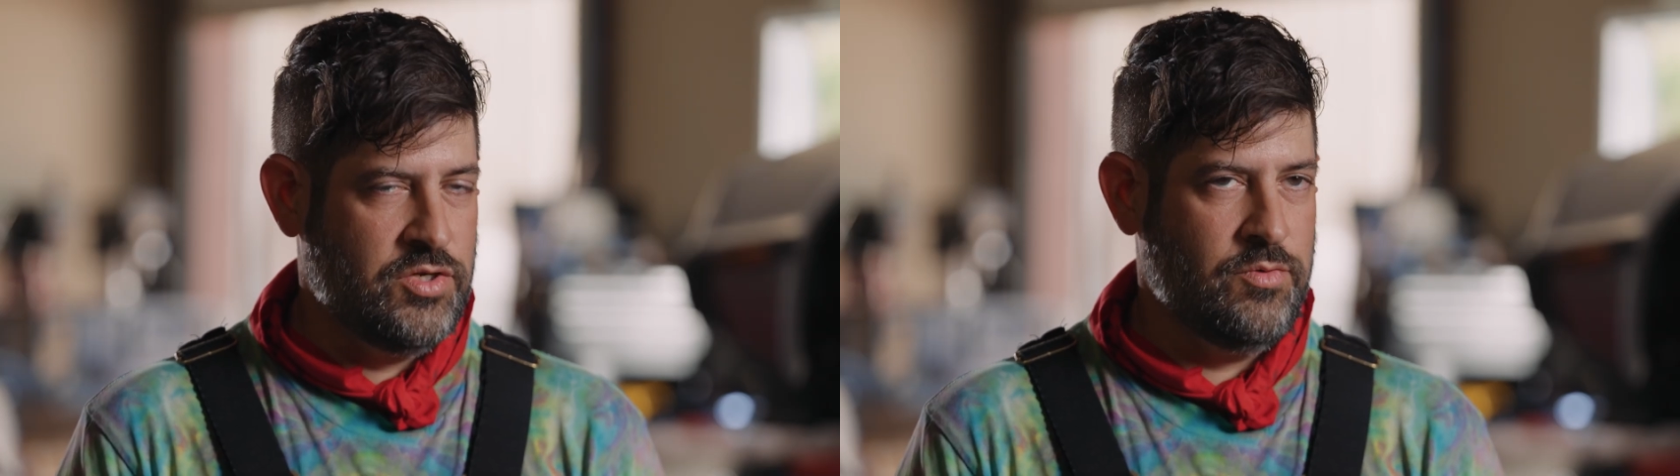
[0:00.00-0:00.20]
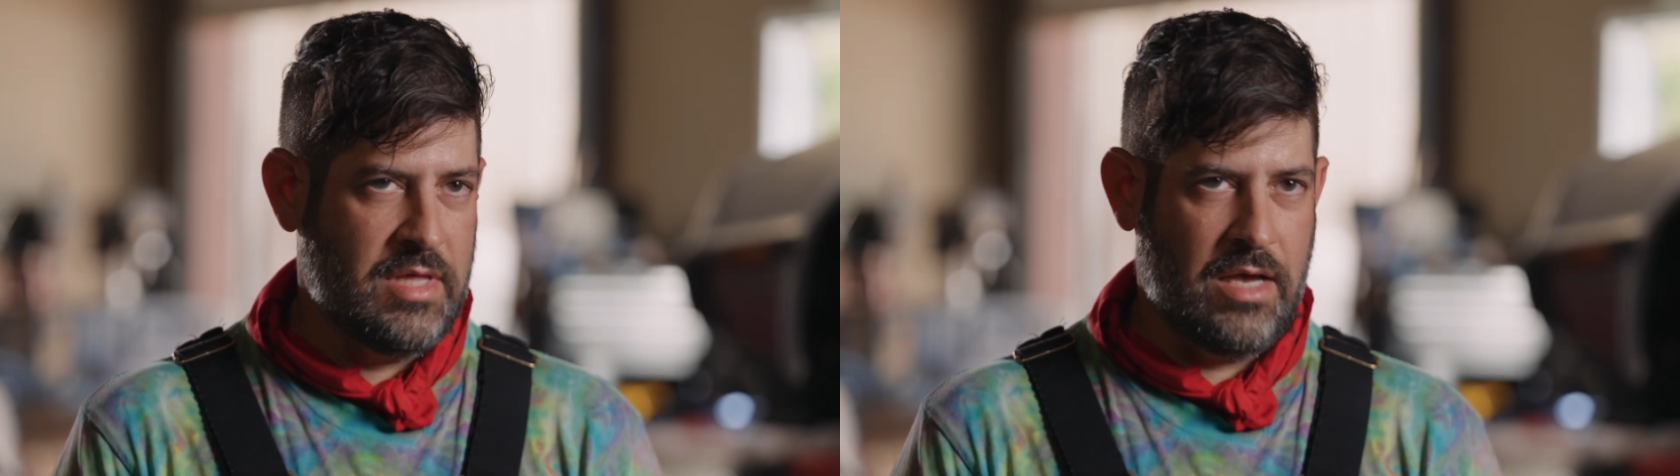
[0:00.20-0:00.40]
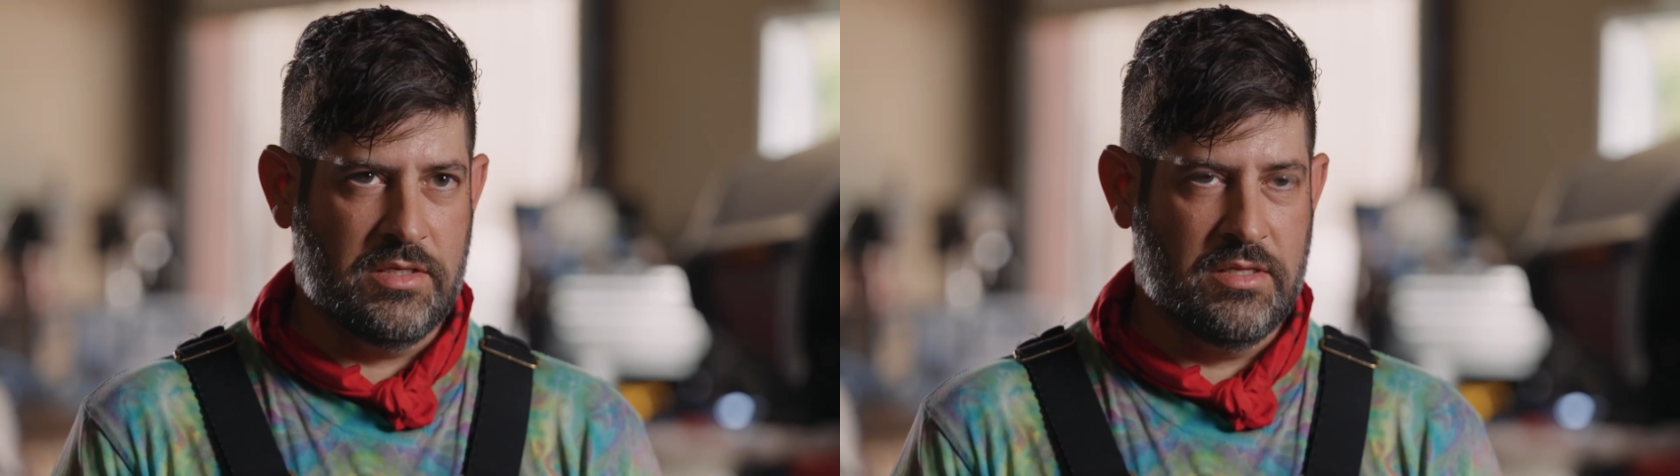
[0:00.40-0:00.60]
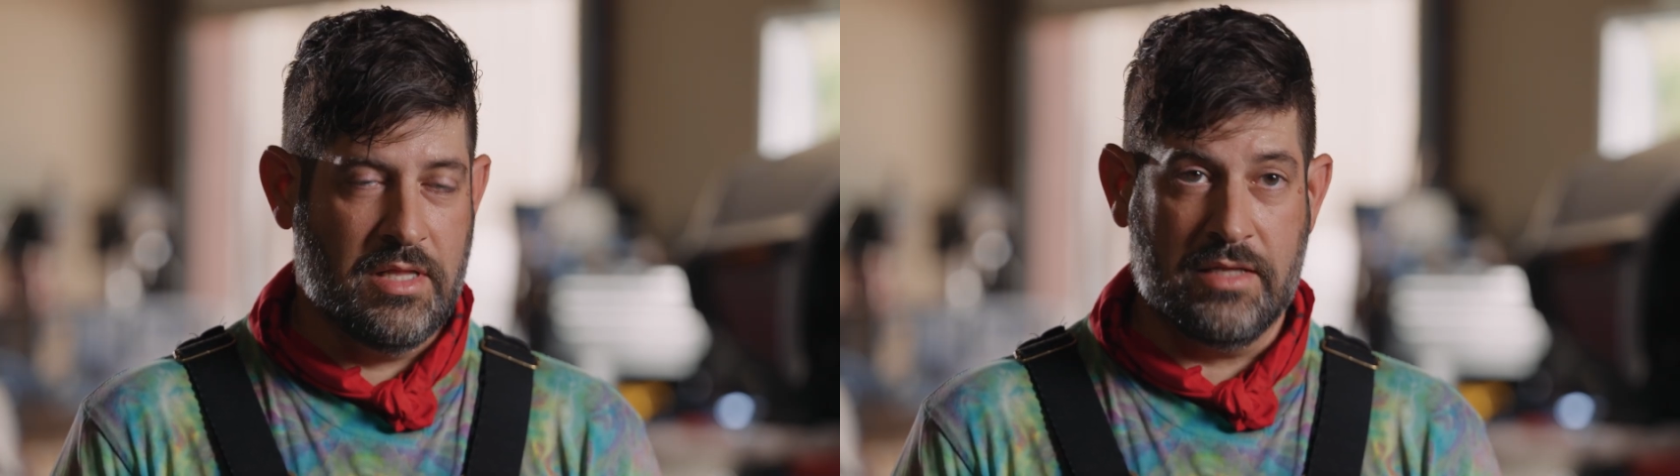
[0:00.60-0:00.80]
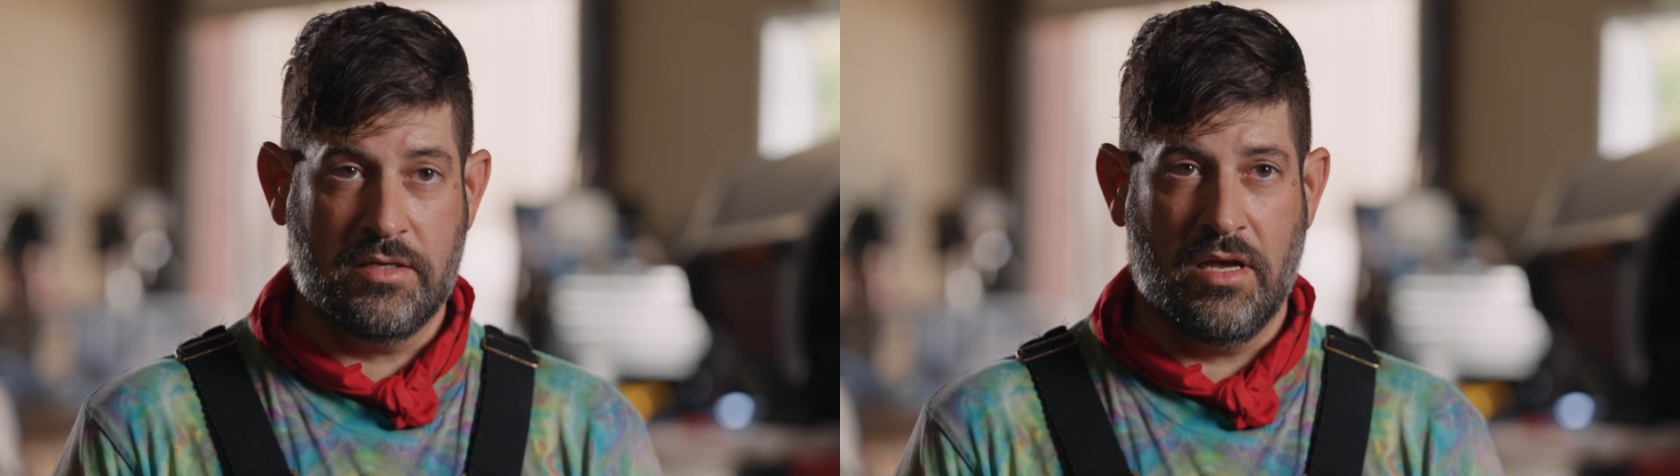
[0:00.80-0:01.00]
2000
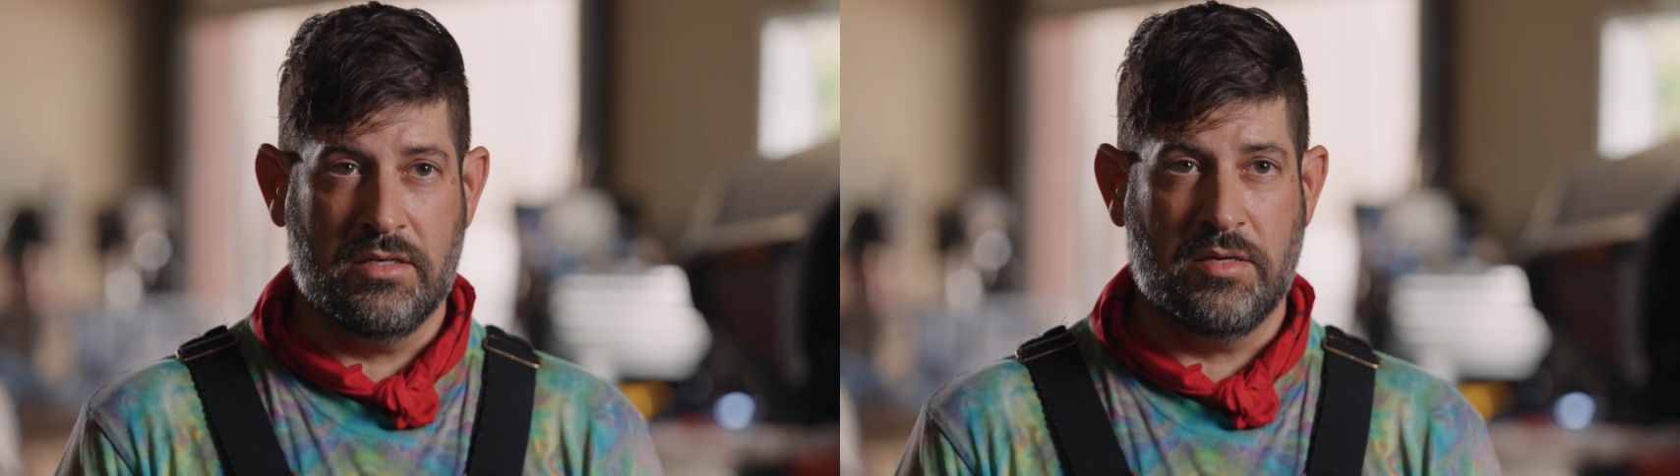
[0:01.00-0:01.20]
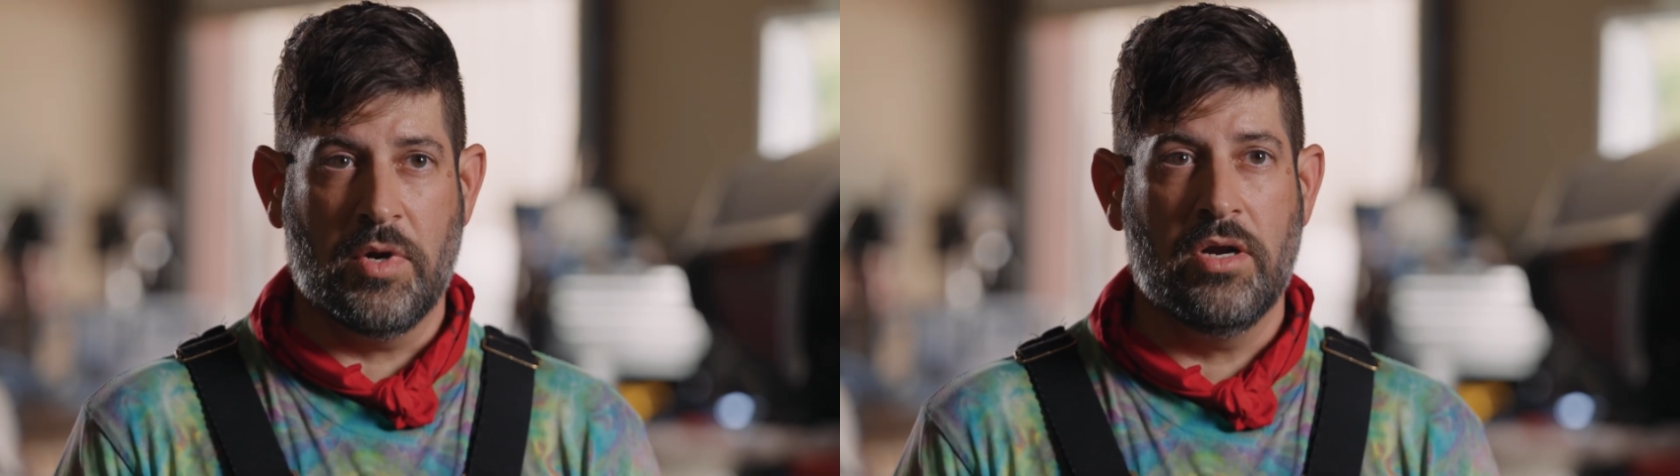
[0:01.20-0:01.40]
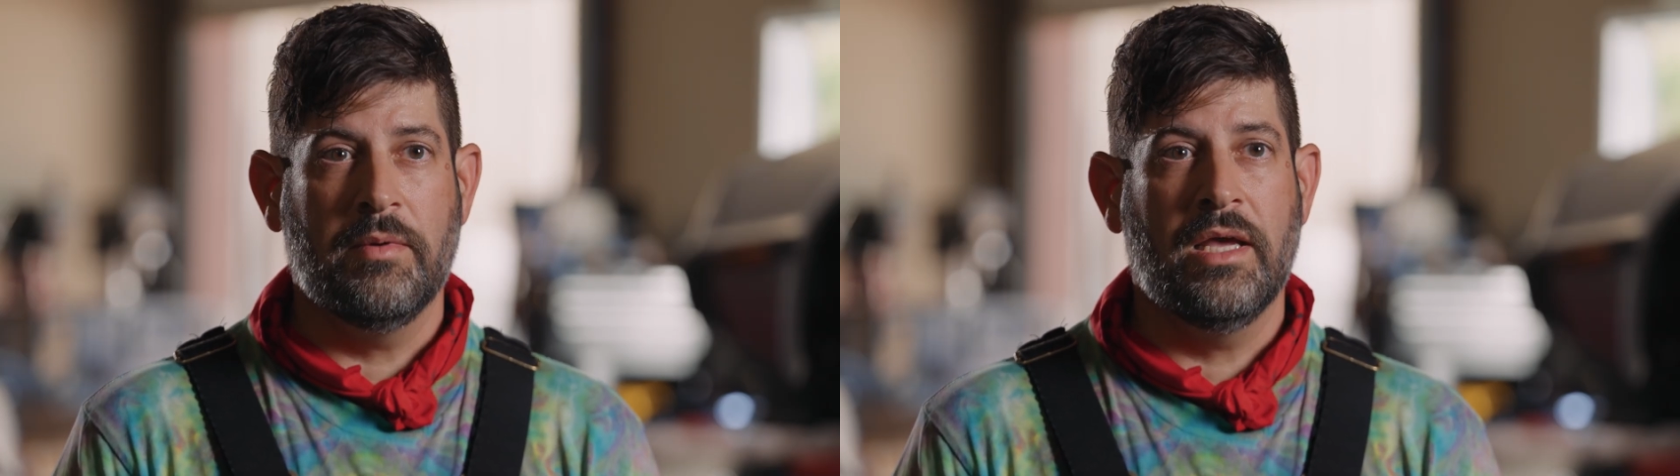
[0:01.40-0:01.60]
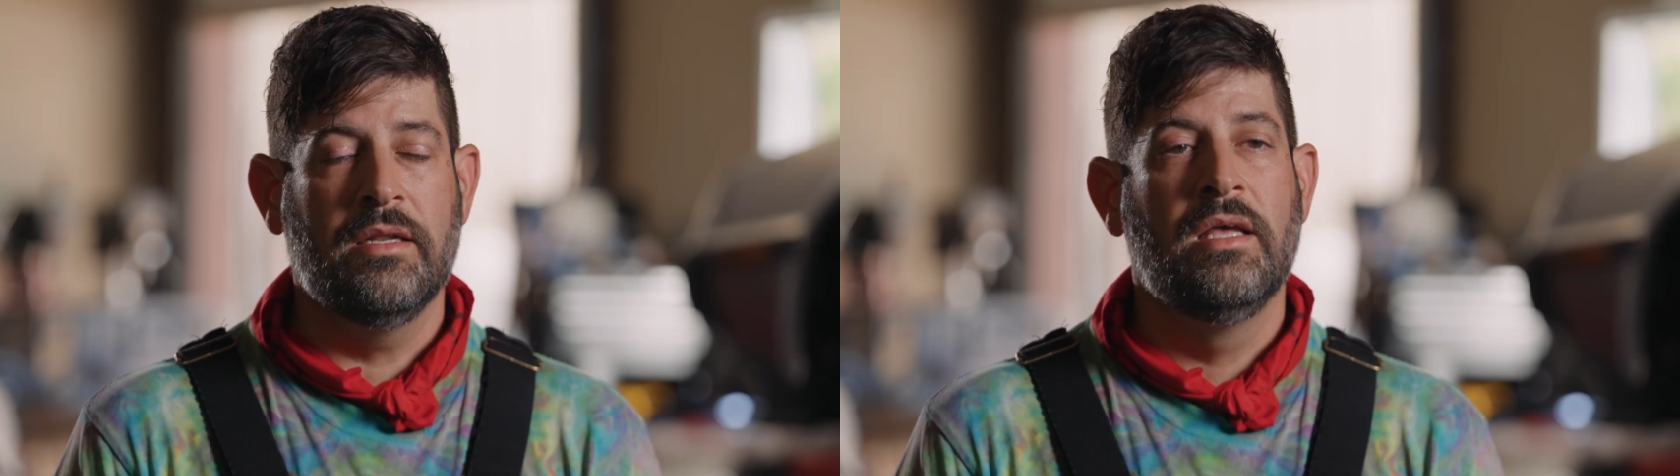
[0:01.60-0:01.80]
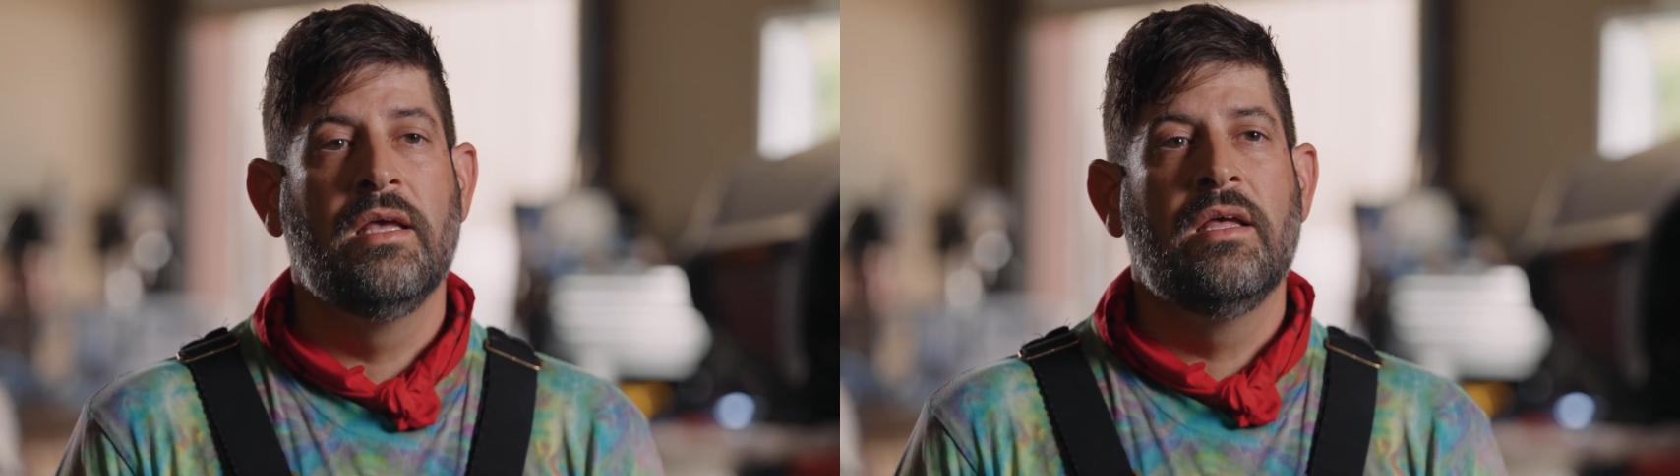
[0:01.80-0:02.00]
that's gone to Burning Man,